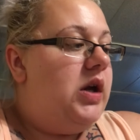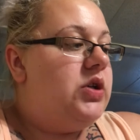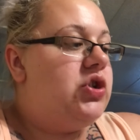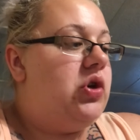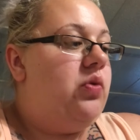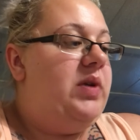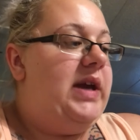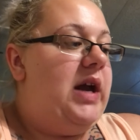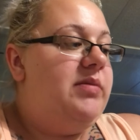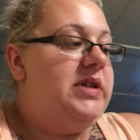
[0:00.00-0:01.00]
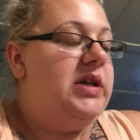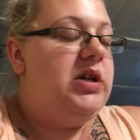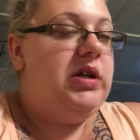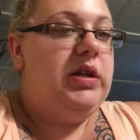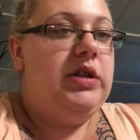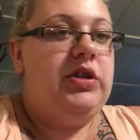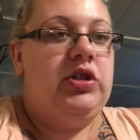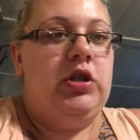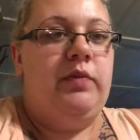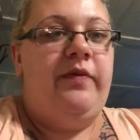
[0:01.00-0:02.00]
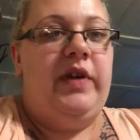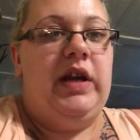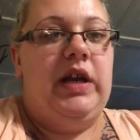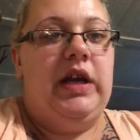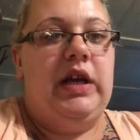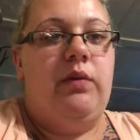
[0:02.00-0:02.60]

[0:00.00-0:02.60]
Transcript: So we kept the tube feeding,